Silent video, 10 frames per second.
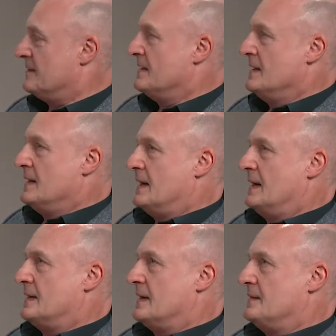Yeah.
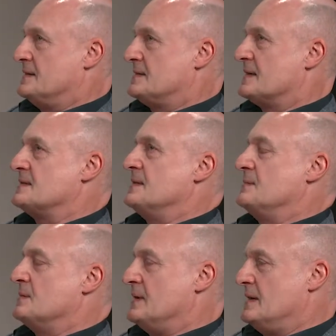And this does seem
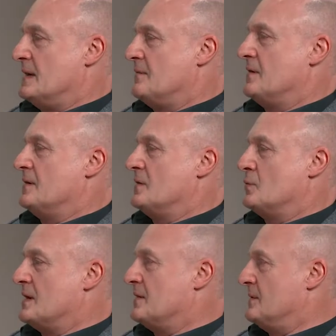to be a very good
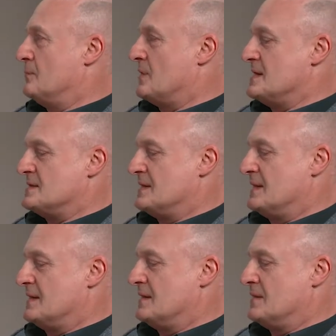way of
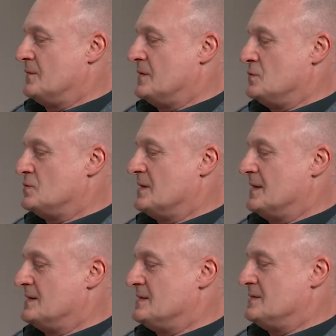embracing the
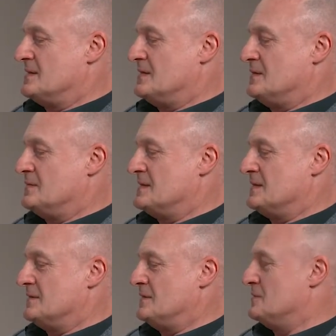future. As you said, you
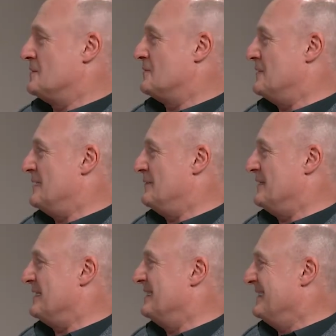visit the future for a
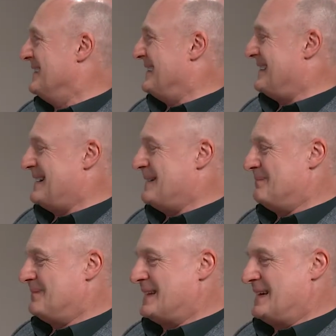living.
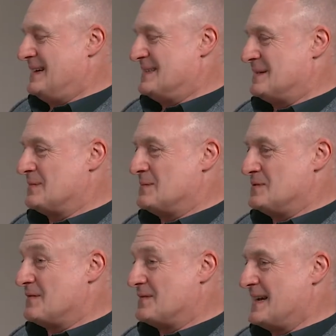Sometimes
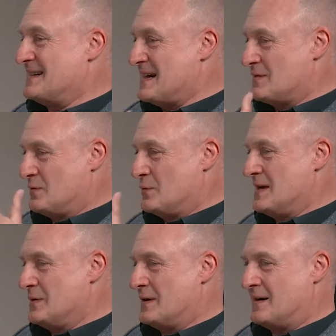you have to get out of where
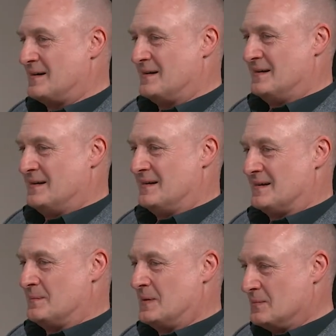you are
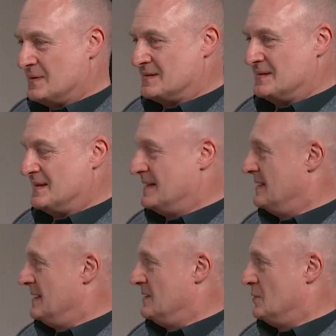at the moment,
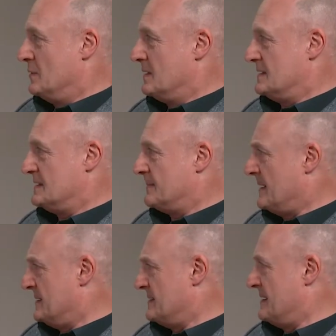and your work
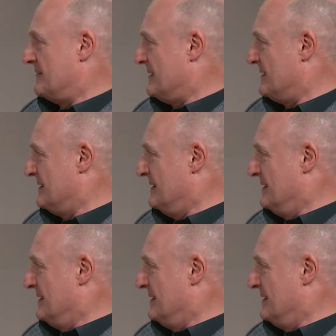inspires that, right?